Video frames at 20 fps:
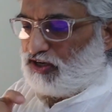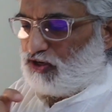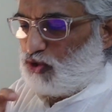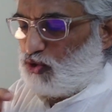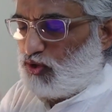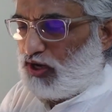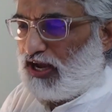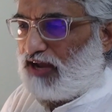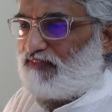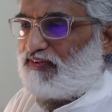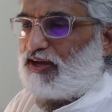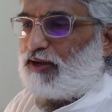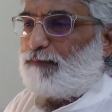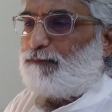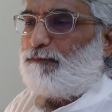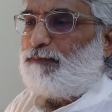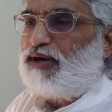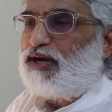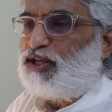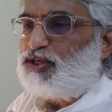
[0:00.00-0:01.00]
you have
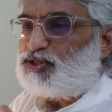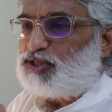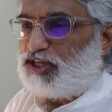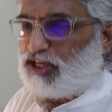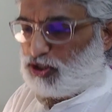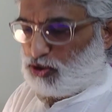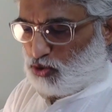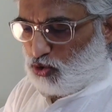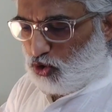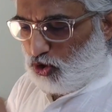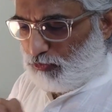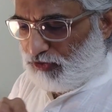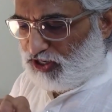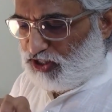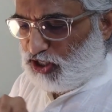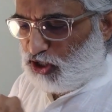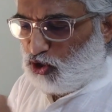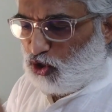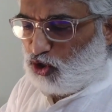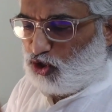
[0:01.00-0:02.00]
a medicine at home
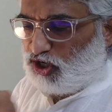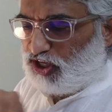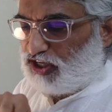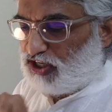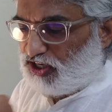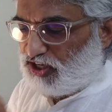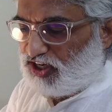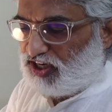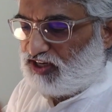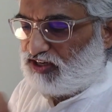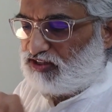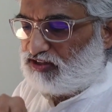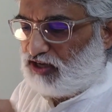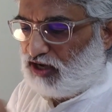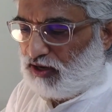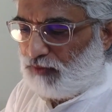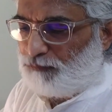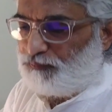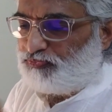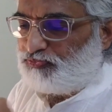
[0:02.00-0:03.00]
and then only read
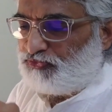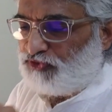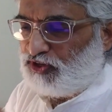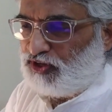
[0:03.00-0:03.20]
the